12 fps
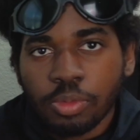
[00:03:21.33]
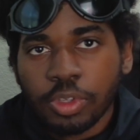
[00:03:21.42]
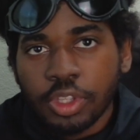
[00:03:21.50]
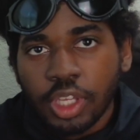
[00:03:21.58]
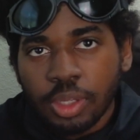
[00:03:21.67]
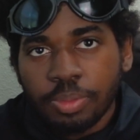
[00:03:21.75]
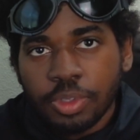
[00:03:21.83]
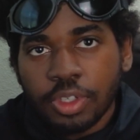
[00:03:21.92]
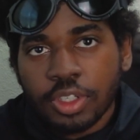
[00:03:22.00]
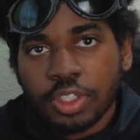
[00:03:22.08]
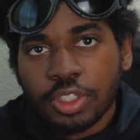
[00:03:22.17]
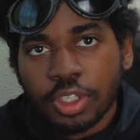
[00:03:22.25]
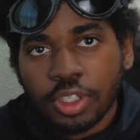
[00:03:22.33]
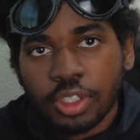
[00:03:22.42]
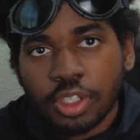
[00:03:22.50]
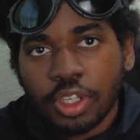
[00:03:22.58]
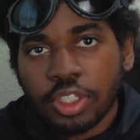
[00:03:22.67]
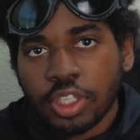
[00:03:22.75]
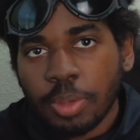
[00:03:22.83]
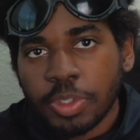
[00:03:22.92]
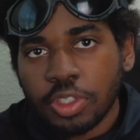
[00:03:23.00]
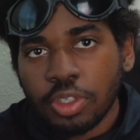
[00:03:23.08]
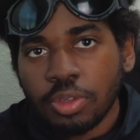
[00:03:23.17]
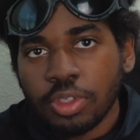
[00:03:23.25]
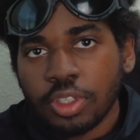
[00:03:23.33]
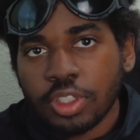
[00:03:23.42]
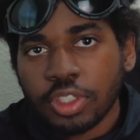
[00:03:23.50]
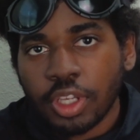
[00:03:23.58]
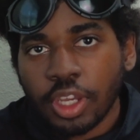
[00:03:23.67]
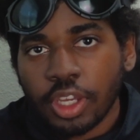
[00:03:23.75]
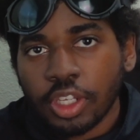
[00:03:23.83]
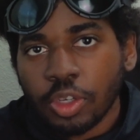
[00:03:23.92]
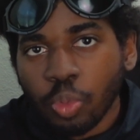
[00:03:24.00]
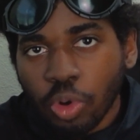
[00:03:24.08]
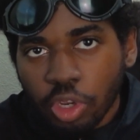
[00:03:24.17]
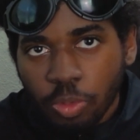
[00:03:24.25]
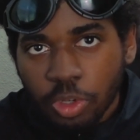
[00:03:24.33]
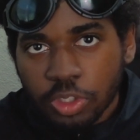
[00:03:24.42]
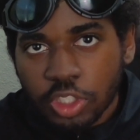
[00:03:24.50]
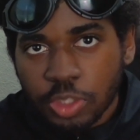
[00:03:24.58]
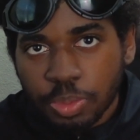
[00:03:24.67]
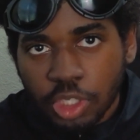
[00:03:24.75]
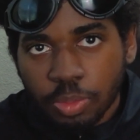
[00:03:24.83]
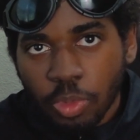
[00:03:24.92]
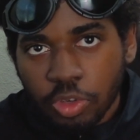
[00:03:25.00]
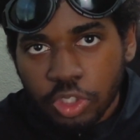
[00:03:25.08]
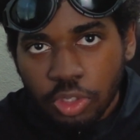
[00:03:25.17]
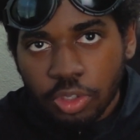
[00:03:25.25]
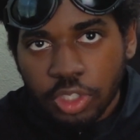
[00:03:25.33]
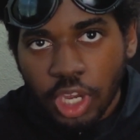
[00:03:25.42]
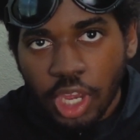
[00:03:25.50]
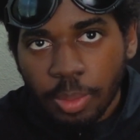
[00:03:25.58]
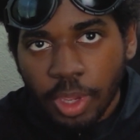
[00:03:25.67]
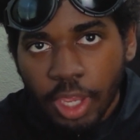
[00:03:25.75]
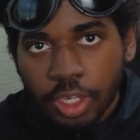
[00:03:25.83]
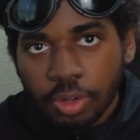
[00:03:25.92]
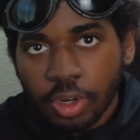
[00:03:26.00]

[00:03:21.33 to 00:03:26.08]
With that being said, it's up to you to decide where you want to spend most of your time and your